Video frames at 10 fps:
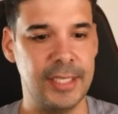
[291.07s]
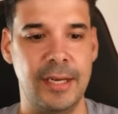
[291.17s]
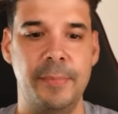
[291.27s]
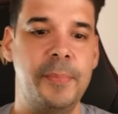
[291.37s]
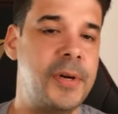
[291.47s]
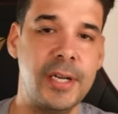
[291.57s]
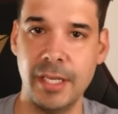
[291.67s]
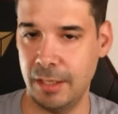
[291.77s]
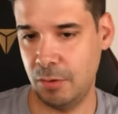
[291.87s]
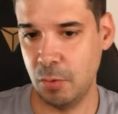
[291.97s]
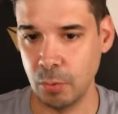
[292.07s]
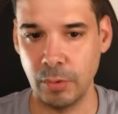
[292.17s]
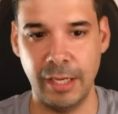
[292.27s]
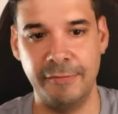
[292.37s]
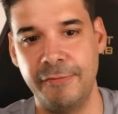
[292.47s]
a pretty cool
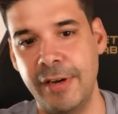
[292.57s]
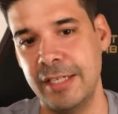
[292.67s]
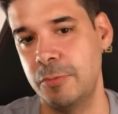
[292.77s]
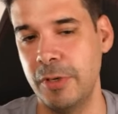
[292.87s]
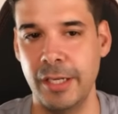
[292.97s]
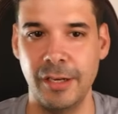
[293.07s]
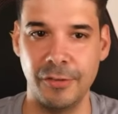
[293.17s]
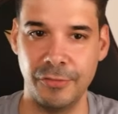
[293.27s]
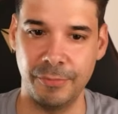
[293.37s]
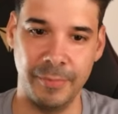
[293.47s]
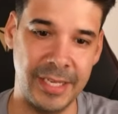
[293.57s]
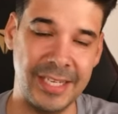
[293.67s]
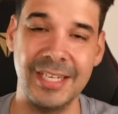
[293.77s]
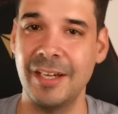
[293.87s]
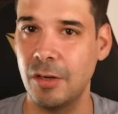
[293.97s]
and fast way of
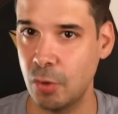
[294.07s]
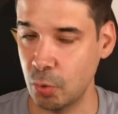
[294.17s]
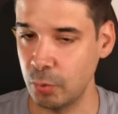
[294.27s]
making cool